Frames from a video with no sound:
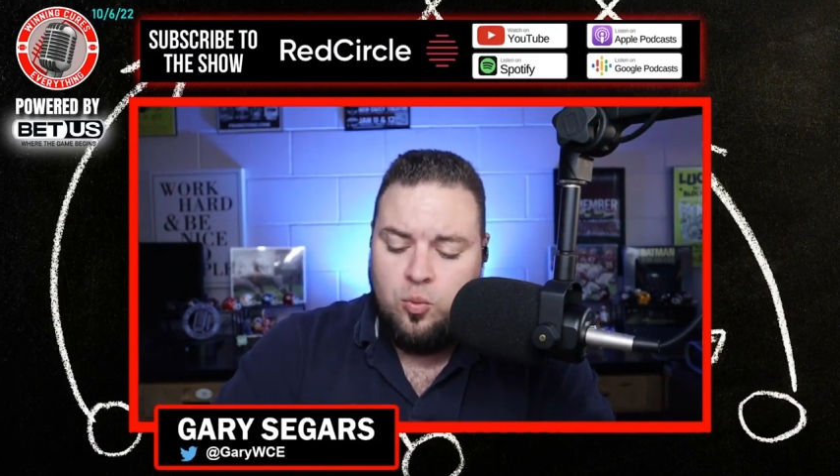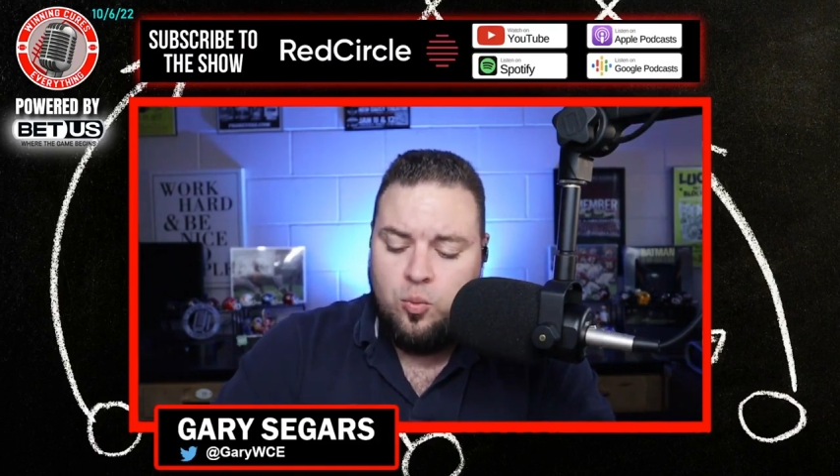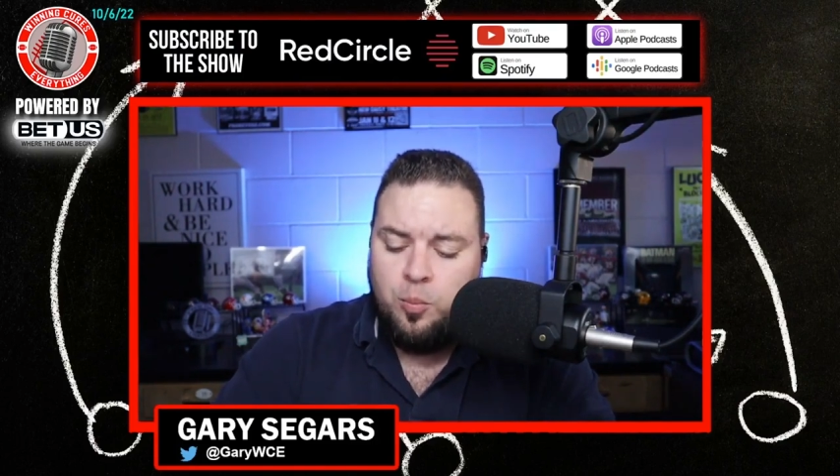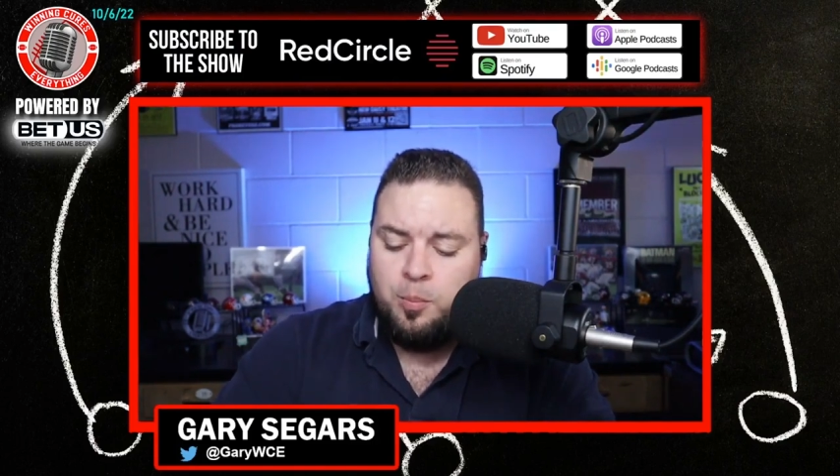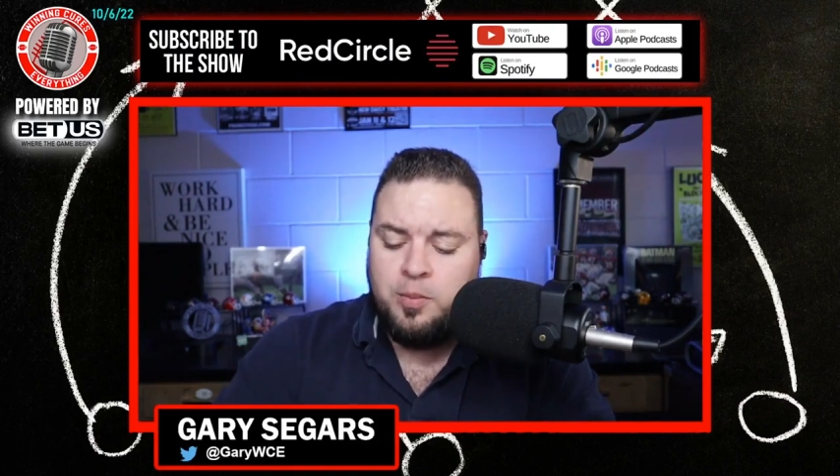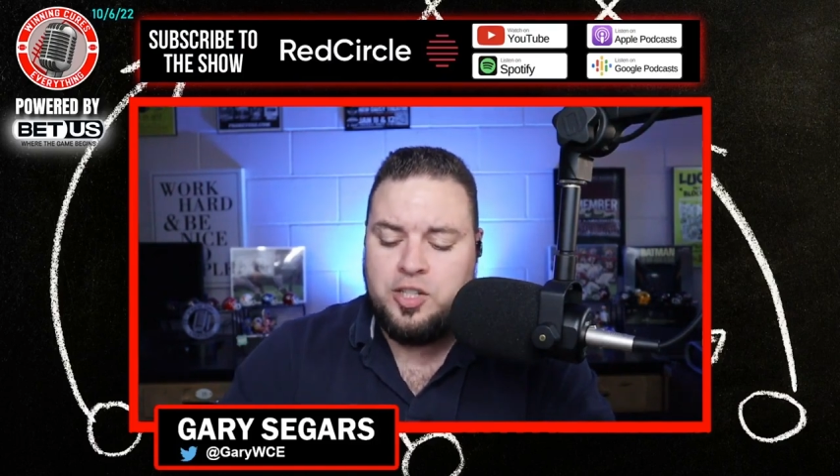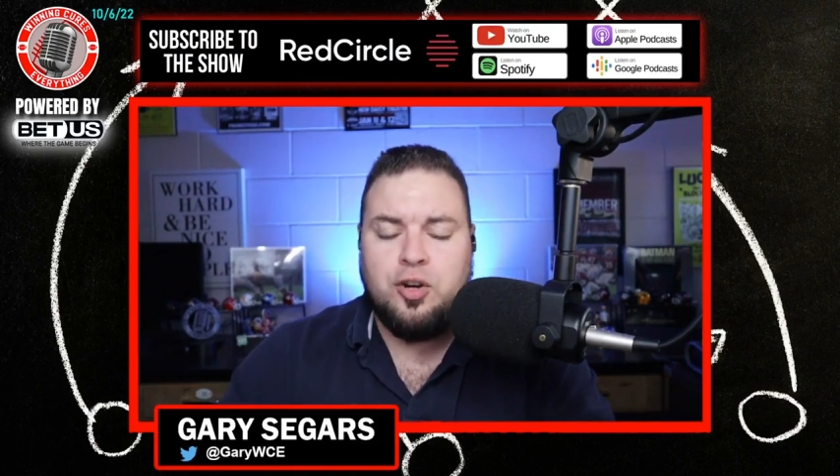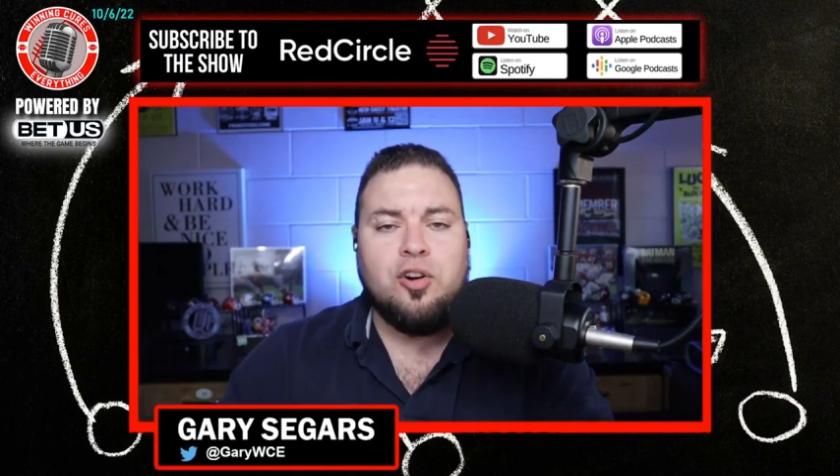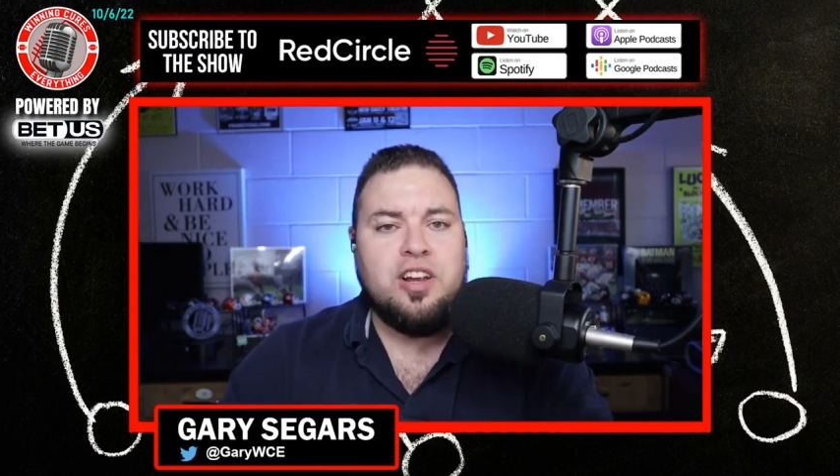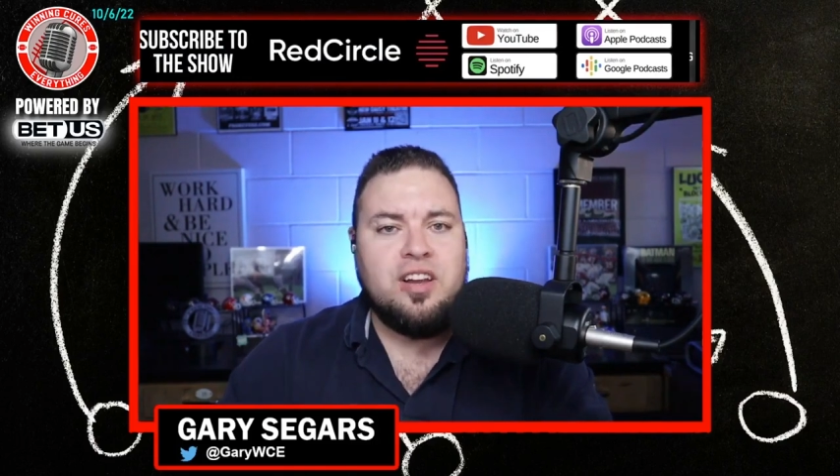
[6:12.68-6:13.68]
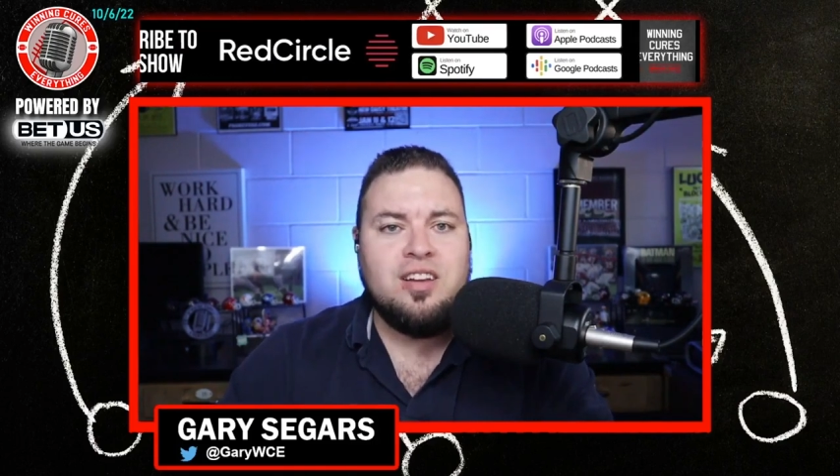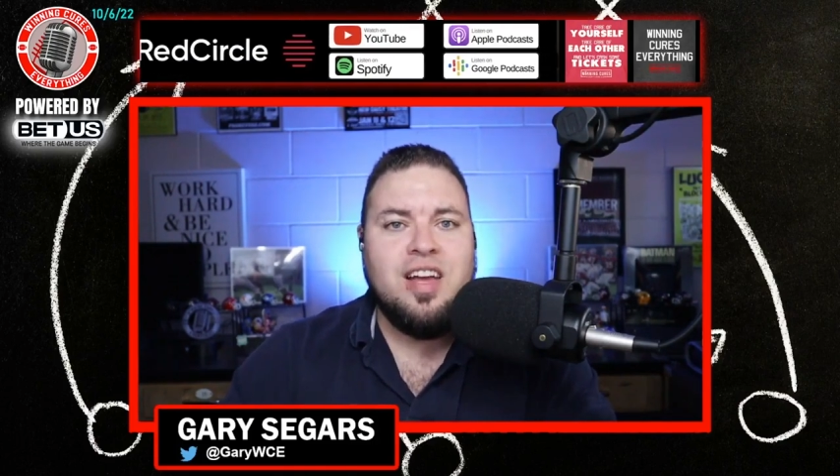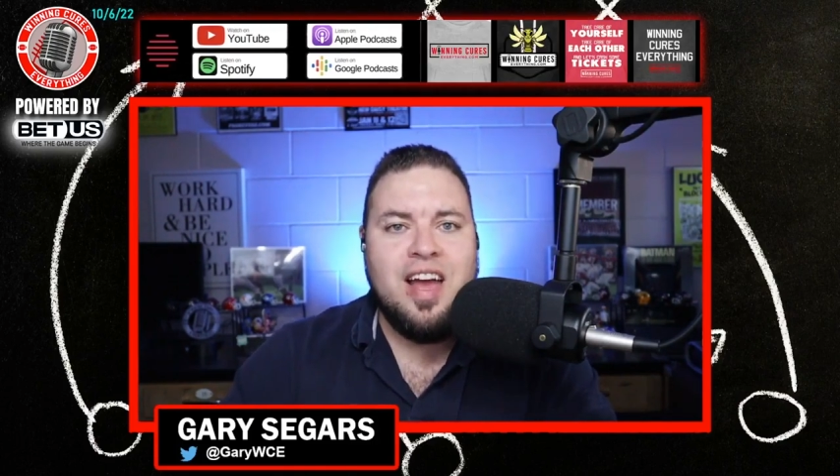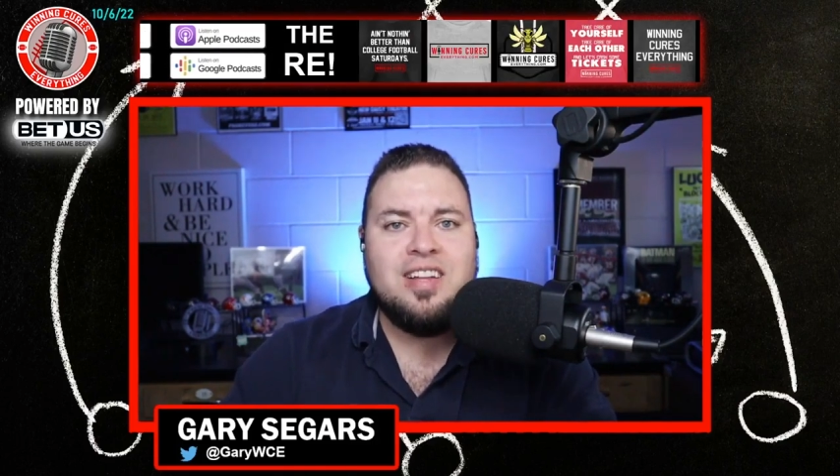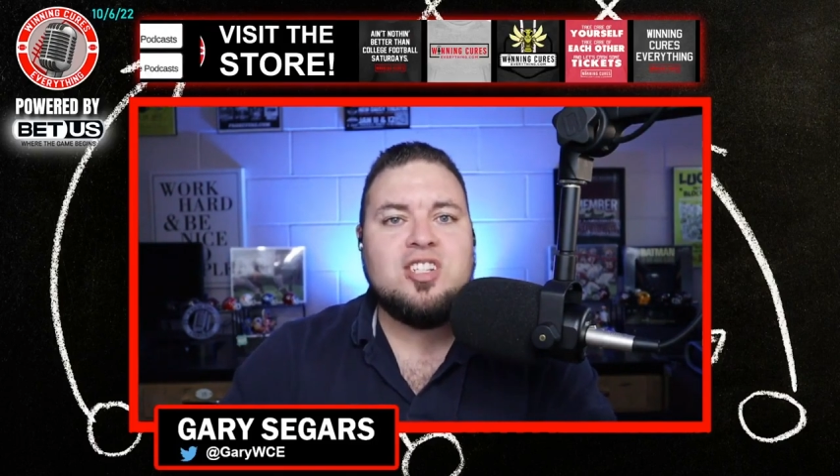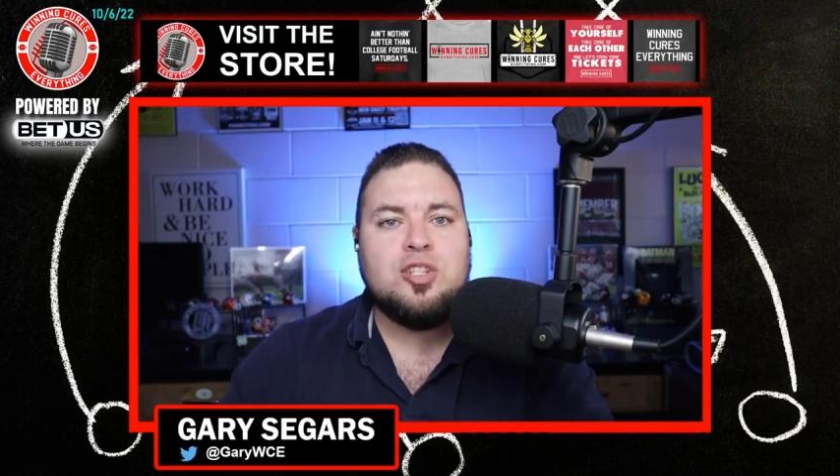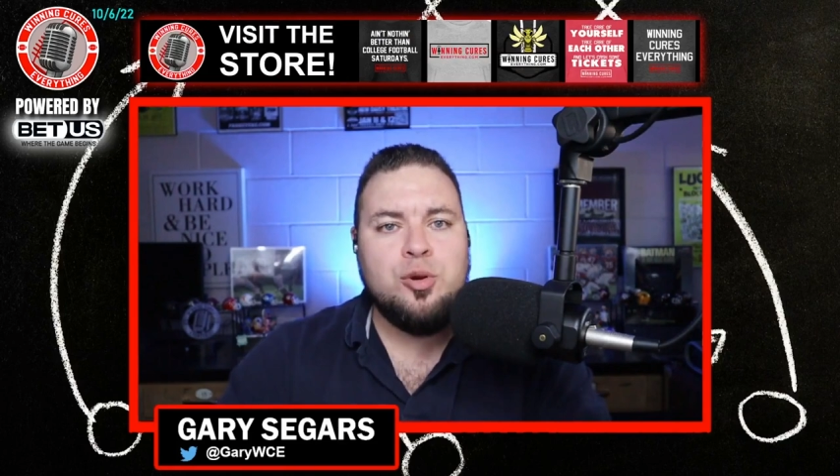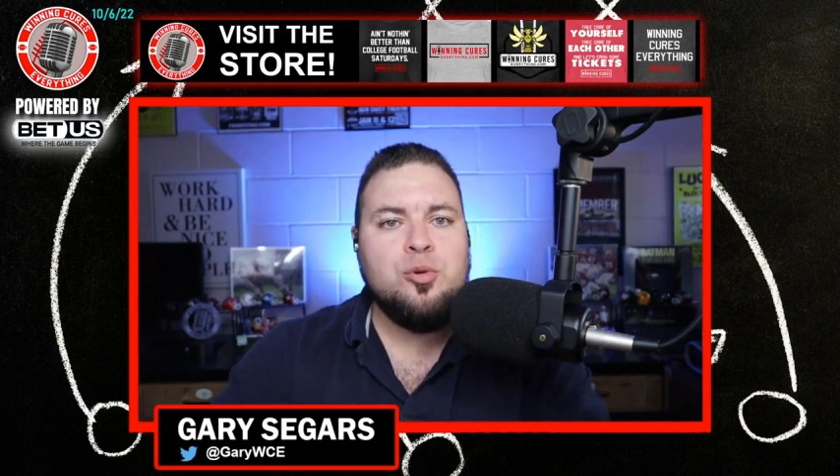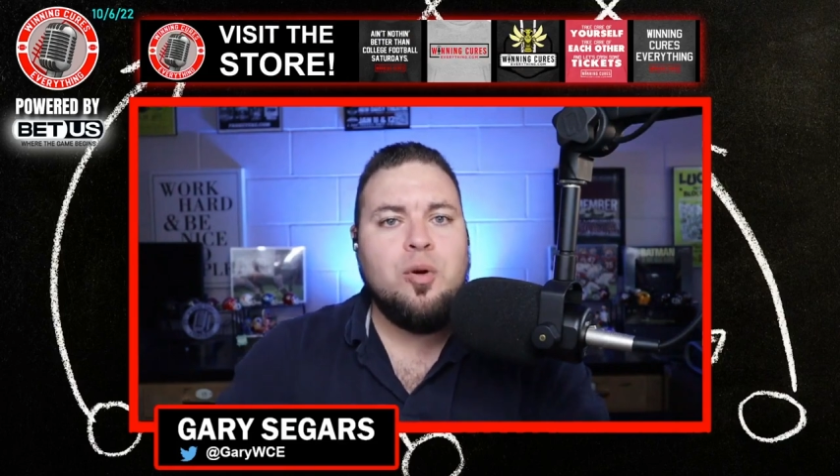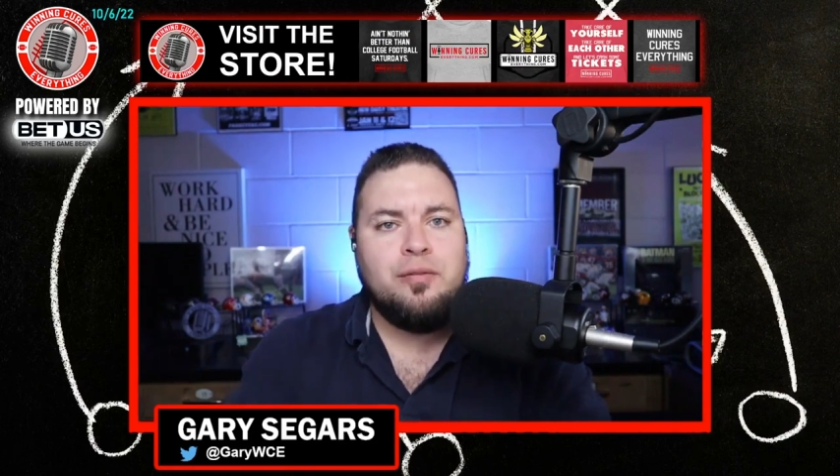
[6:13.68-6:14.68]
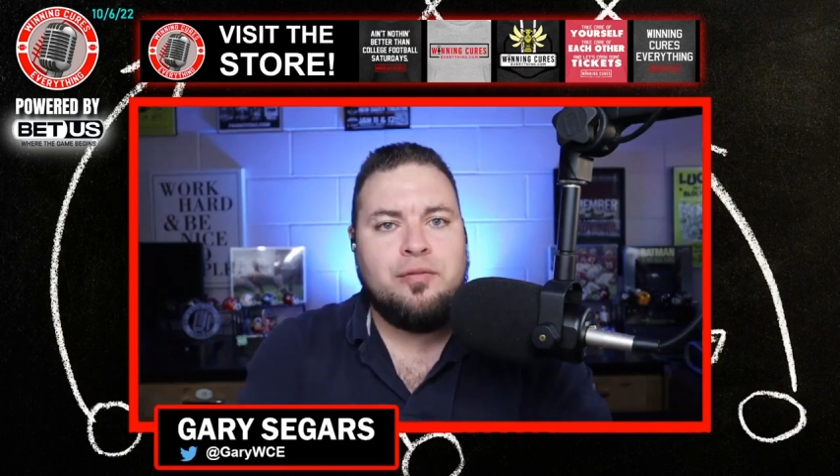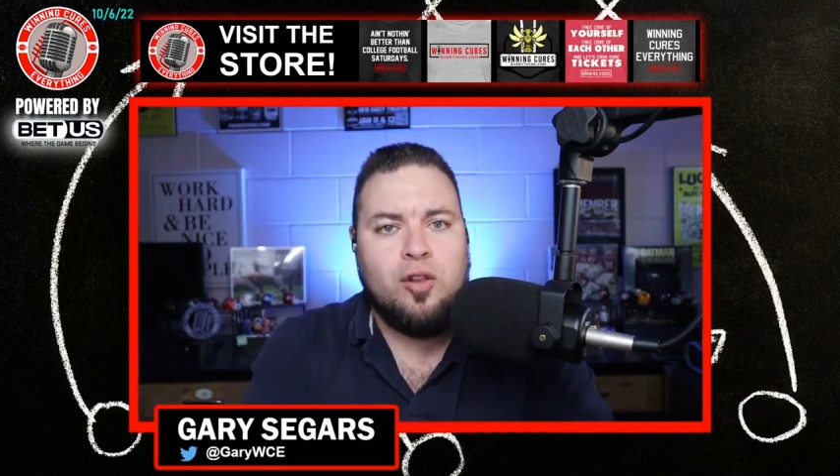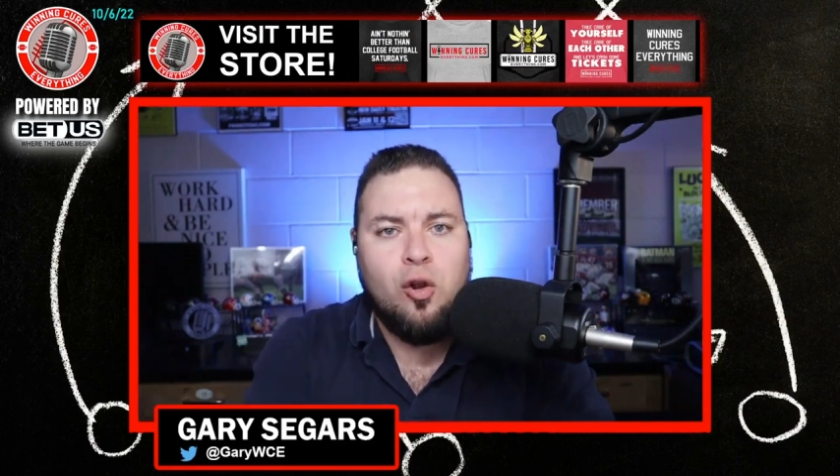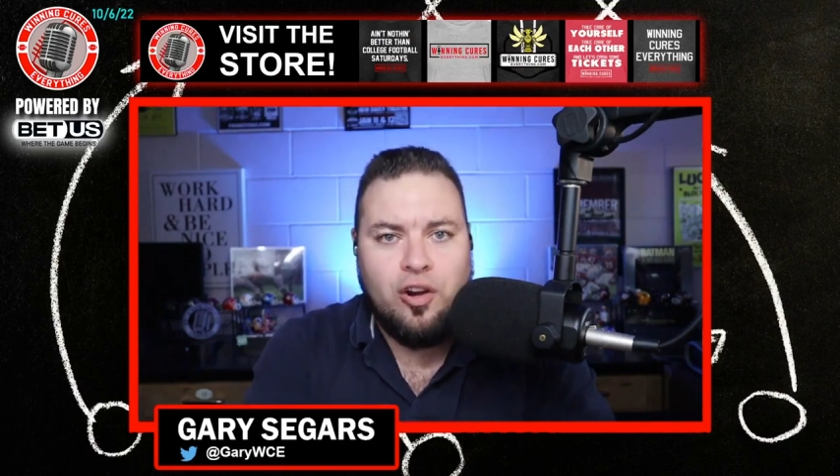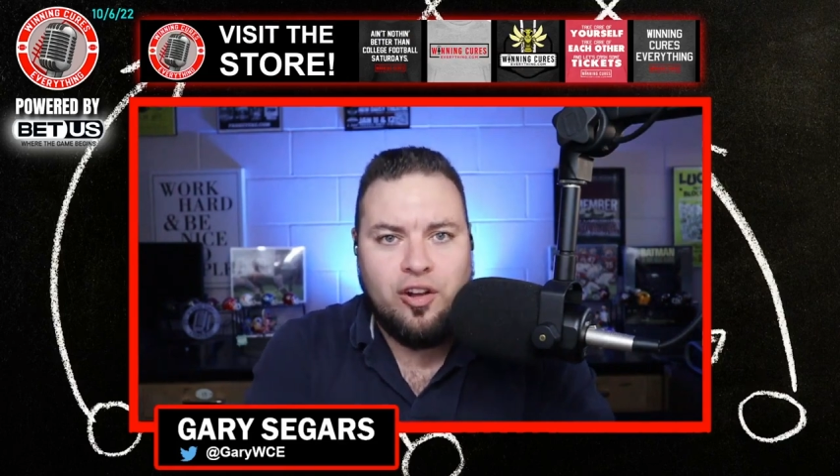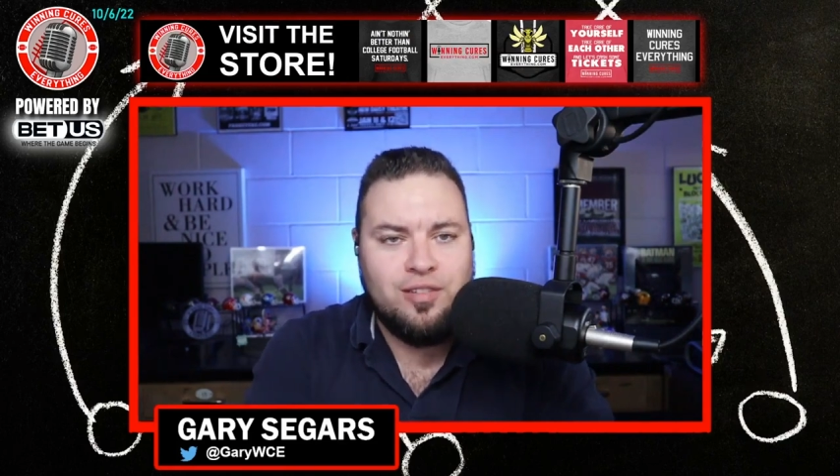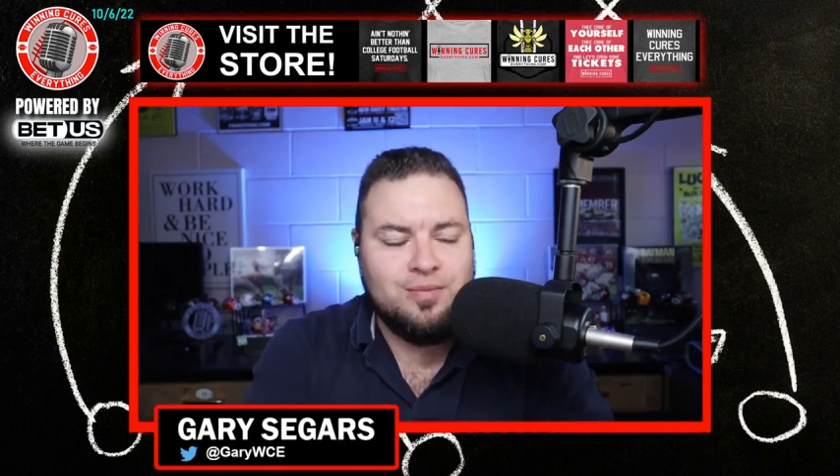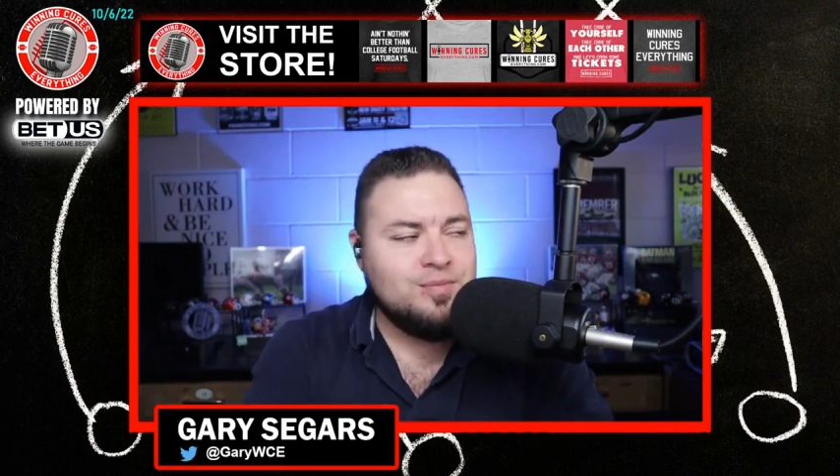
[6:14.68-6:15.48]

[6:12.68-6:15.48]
Missouri heads to Florida